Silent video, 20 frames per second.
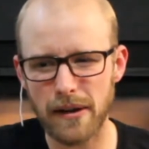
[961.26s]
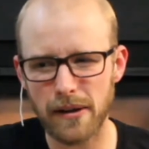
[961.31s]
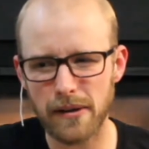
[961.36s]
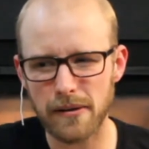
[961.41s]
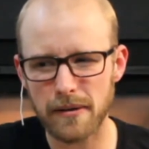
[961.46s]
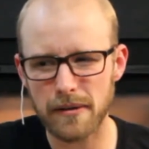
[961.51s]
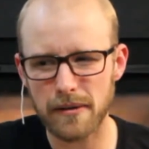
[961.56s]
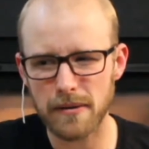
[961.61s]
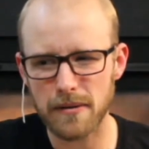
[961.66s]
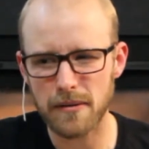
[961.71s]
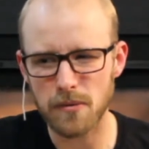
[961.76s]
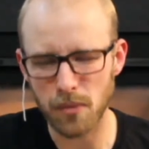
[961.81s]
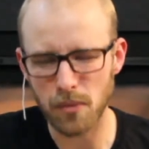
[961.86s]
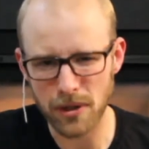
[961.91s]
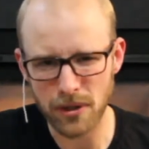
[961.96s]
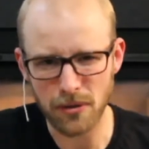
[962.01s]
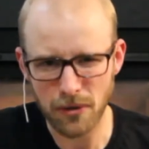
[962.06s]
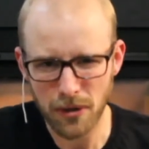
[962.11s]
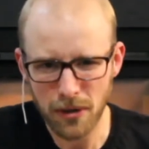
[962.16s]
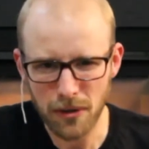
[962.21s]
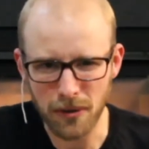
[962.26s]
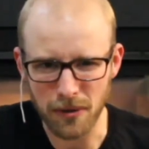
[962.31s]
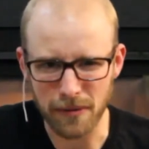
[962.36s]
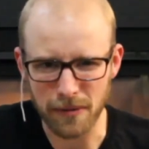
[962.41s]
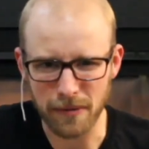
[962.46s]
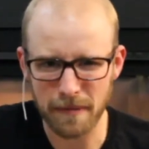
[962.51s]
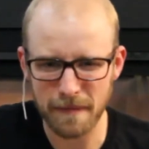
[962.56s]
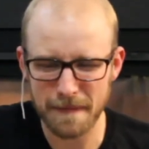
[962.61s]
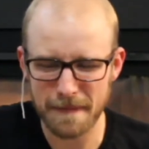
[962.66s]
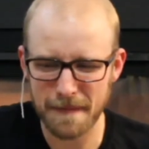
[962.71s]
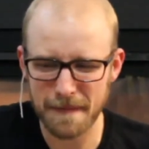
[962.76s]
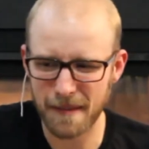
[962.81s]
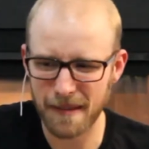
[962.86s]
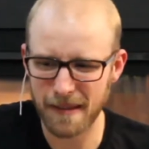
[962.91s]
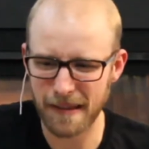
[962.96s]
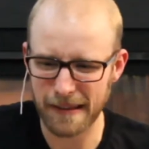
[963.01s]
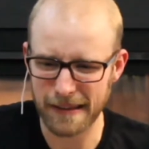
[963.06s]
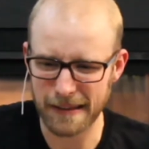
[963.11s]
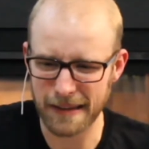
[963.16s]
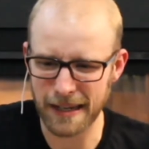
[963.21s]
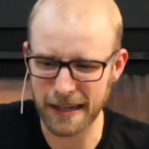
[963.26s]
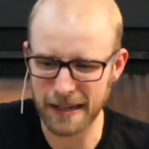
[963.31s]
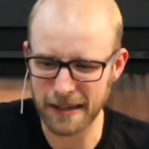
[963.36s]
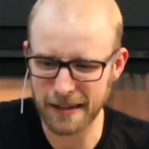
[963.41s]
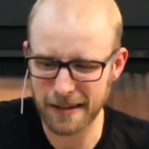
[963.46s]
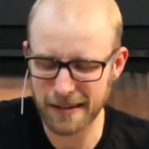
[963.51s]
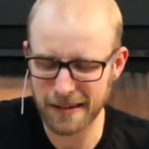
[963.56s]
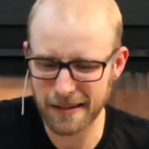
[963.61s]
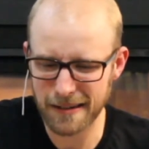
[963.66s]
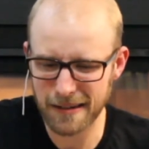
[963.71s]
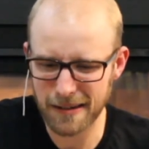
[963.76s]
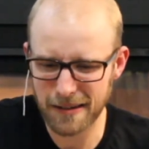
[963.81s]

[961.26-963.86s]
uh, when you do, that